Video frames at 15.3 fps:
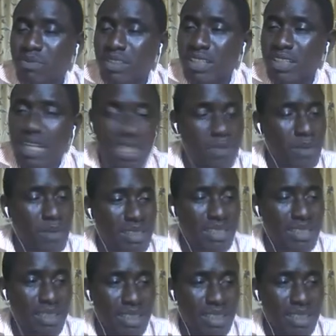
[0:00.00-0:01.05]
and the person
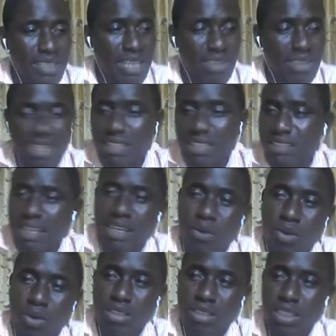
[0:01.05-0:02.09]
actually sent
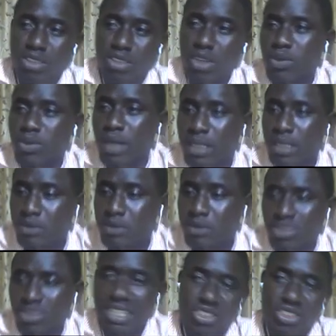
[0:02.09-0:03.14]
a software to
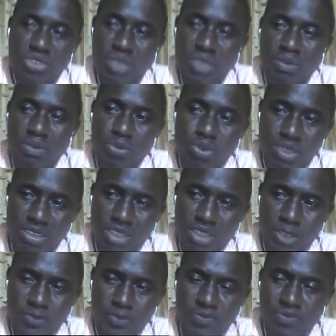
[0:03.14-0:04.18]
Nigeria from US,
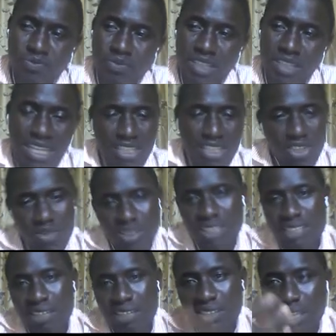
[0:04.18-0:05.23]
and the software is
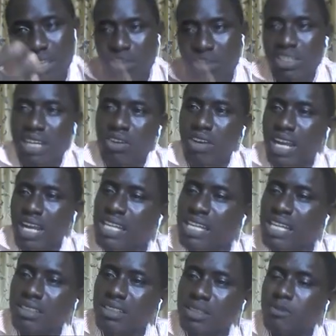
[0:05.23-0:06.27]
downloaded online,
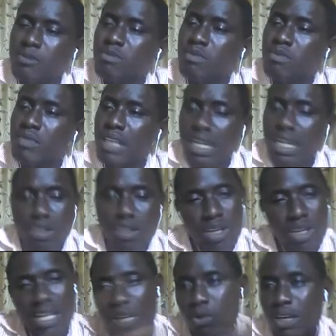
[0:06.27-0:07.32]
and the
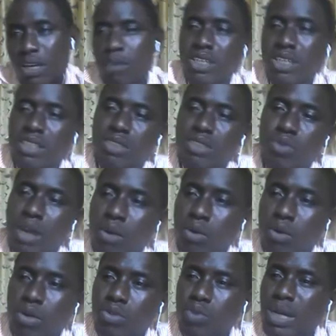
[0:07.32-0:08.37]
wire money is
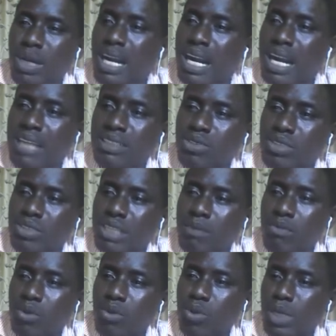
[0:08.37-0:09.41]
wired to them,
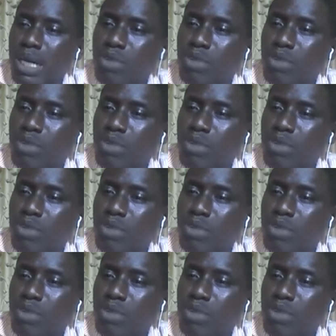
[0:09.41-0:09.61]
via